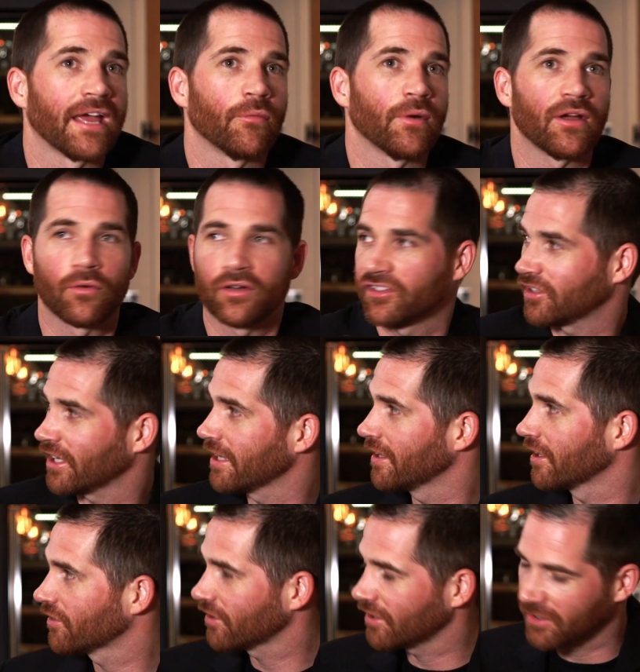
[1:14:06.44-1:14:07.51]
day, we always say
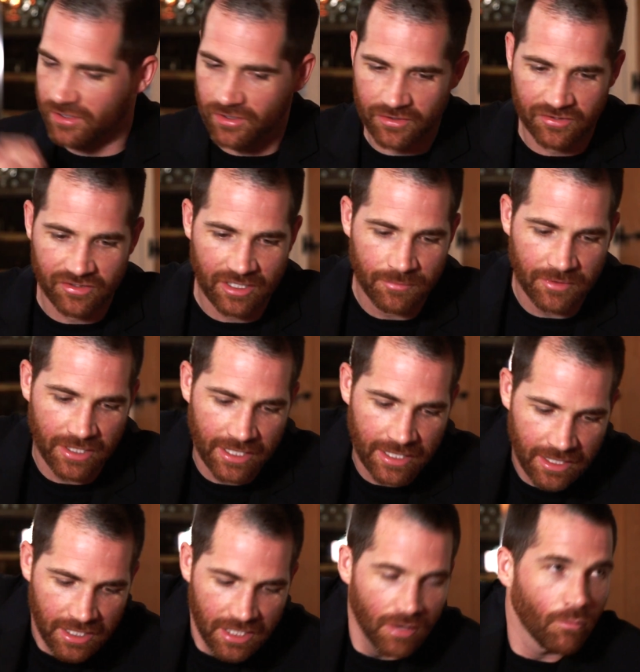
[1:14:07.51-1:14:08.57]
this, the team that are
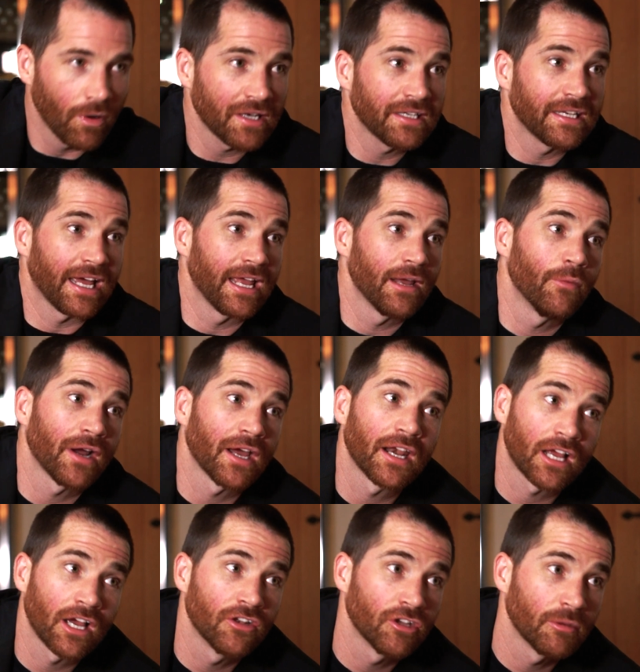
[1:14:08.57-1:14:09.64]
here, one day we're
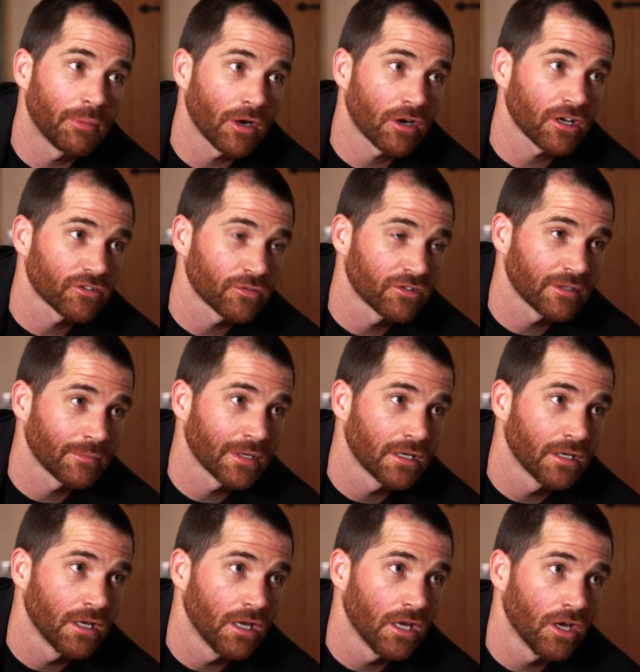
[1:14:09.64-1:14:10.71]
going to go and do a podcast with
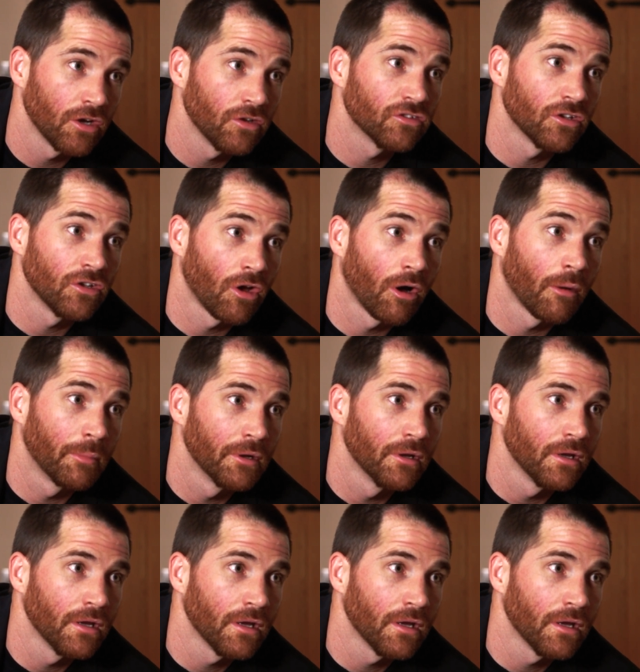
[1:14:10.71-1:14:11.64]
someone who's a knob.